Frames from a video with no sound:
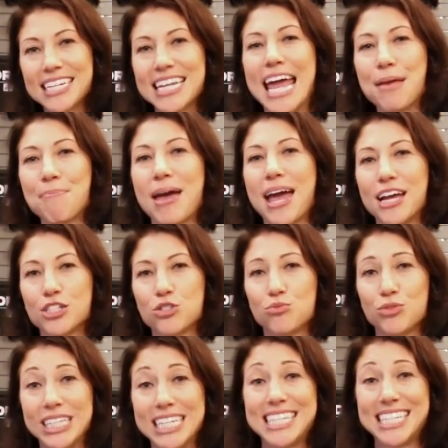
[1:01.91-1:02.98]
tank bags
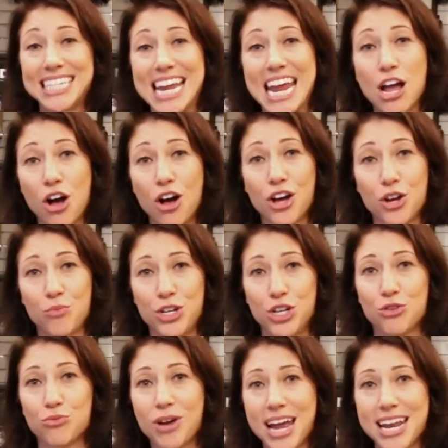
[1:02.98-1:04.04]
really stay on when
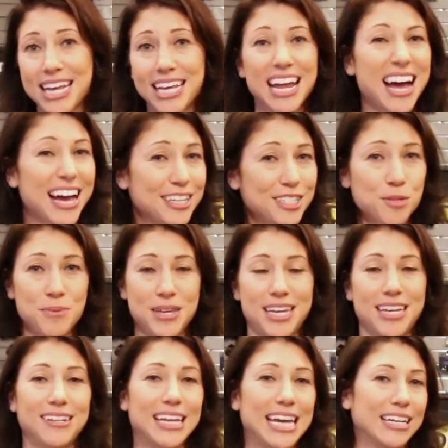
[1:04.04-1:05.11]
you're riding at high
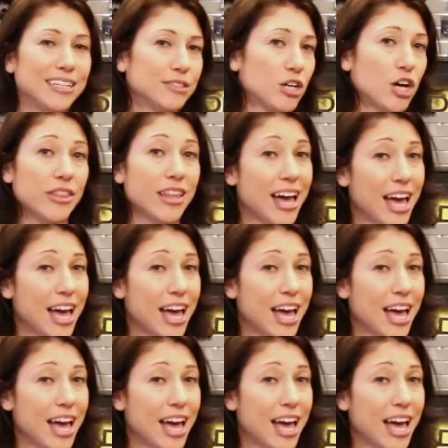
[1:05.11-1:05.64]
speed, like on the